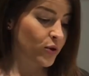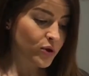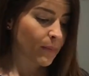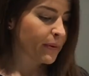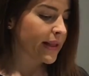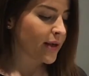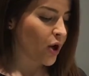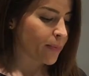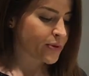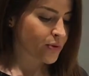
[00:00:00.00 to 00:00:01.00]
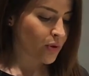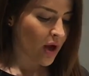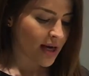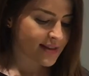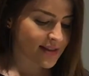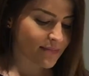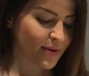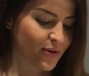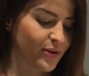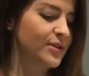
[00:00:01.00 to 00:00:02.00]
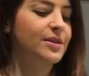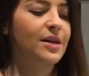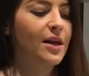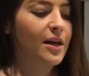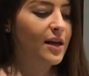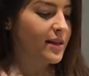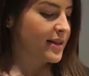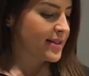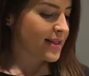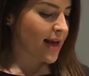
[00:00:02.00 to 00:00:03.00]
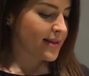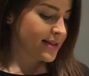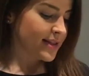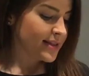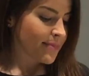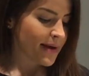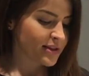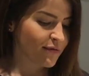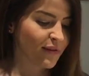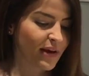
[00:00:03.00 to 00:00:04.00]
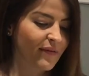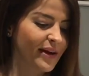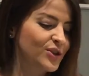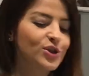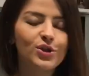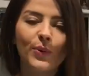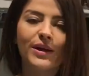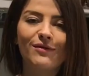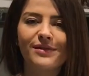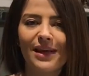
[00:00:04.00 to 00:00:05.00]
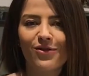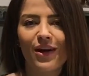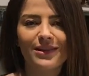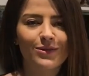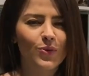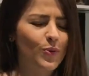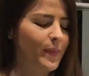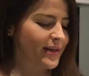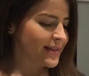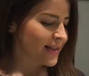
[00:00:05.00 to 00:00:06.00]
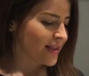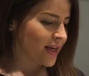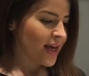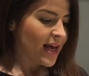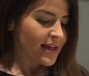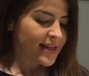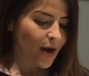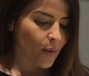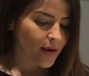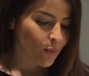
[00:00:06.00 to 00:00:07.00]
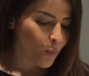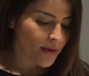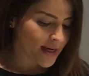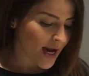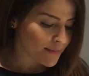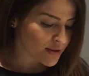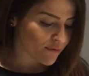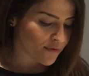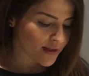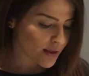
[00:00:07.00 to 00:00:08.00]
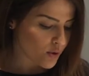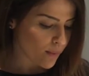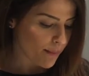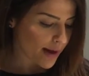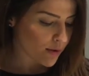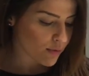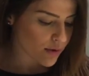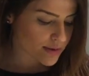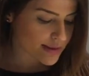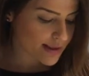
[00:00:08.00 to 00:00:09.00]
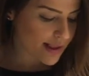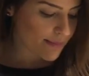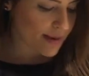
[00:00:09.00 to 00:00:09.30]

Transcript: completely optional. I did it because this is a matcha flavor and just so it gives that nice look basically. Now when it comes to filling your macarons, let